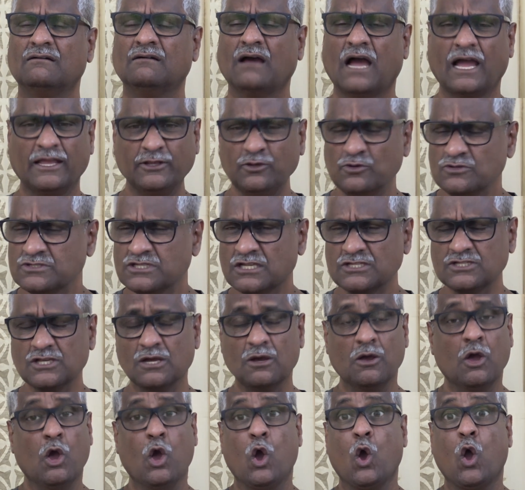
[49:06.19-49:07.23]
Are you such
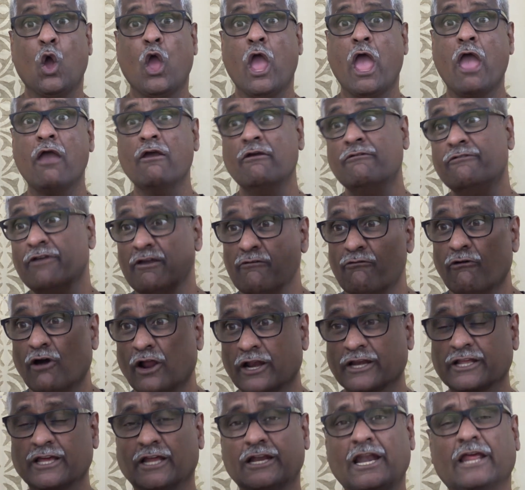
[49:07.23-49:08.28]
a heavy
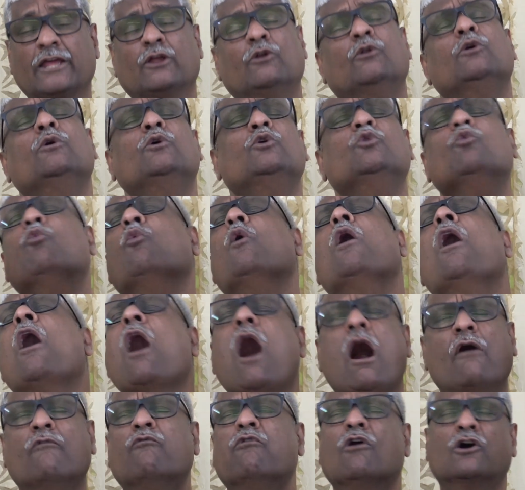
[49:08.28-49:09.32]
worker like
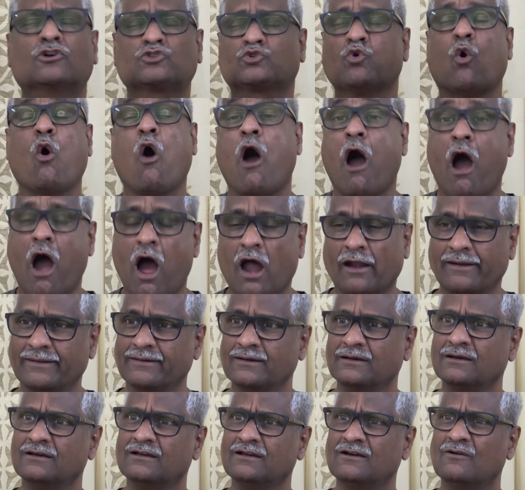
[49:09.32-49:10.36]
I work so hard?
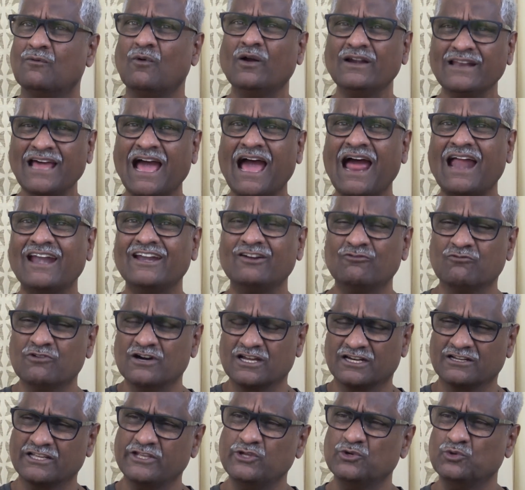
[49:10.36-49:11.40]
What hard
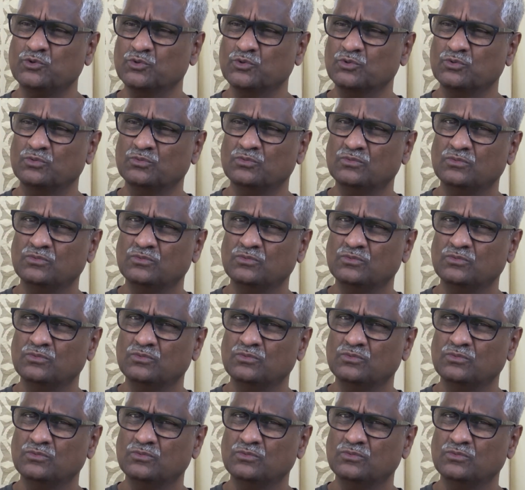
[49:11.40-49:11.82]
work you do?